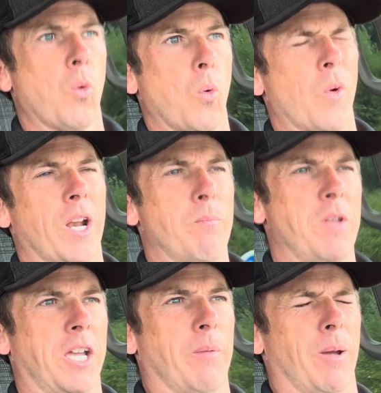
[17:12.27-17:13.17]
when I'm
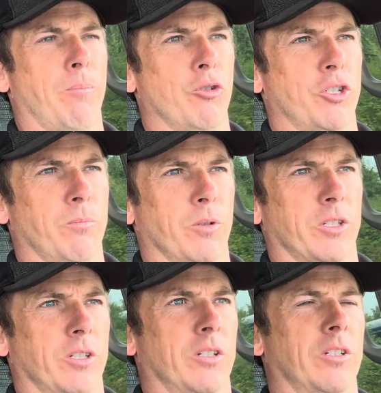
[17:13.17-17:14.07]
making my push
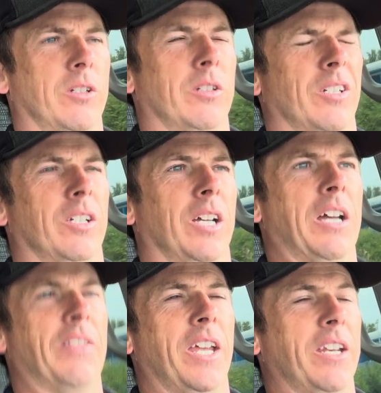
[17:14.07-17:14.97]
input?
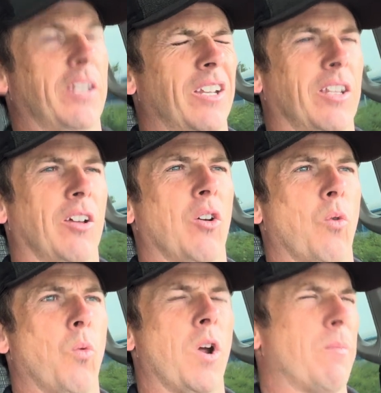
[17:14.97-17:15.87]
And then
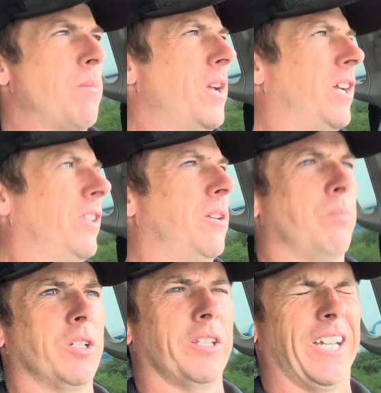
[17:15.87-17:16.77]
where am I making the
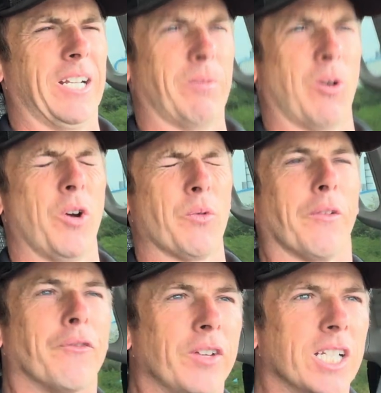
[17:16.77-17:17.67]
input on the handlebar? Where do I
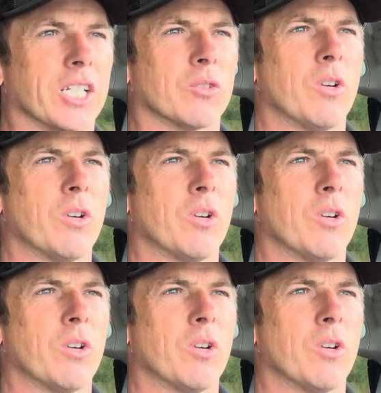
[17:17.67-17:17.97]
feel it?